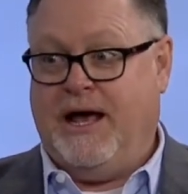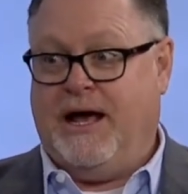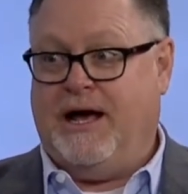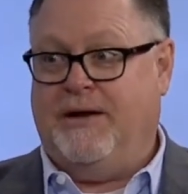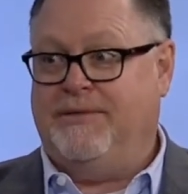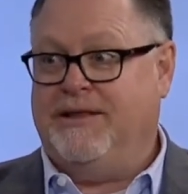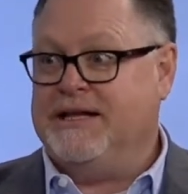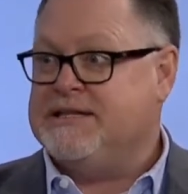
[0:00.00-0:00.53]

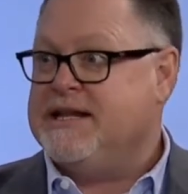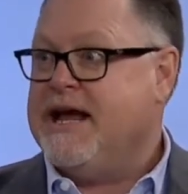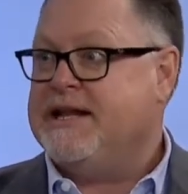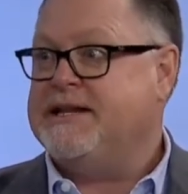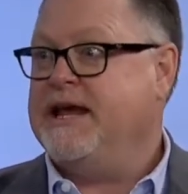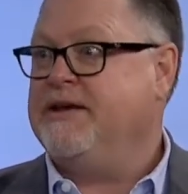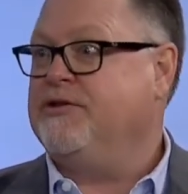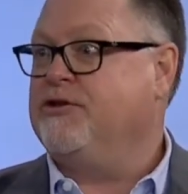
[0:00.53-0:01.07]
Uh, let's not
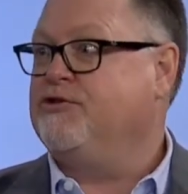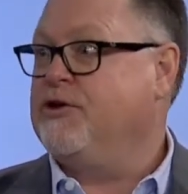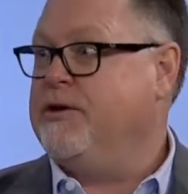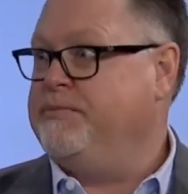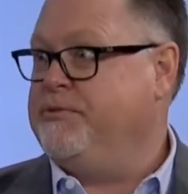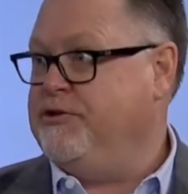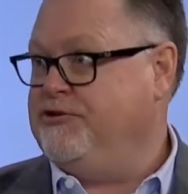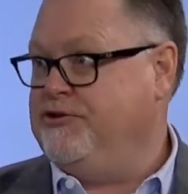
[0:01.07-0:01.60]
take the
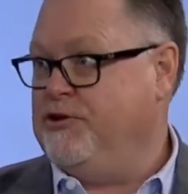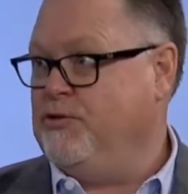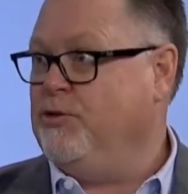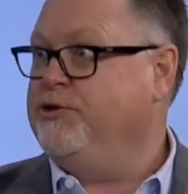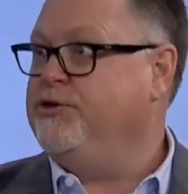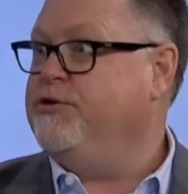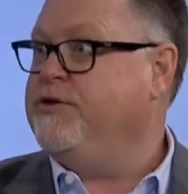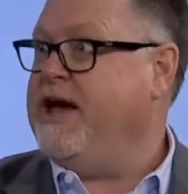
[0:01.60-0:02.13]
trip this year. We'll
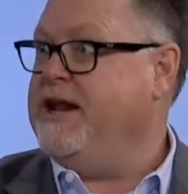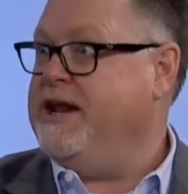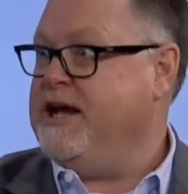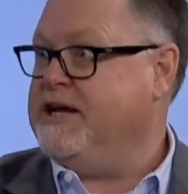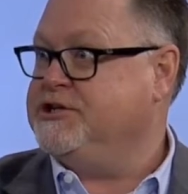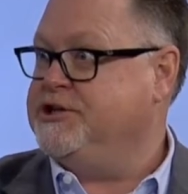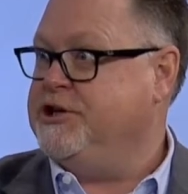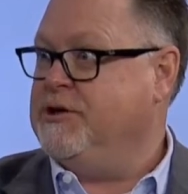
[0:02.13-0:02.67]
do that
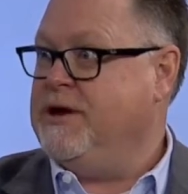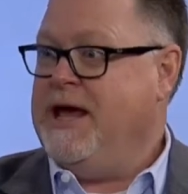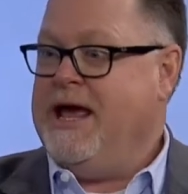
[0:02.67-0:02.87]
next year.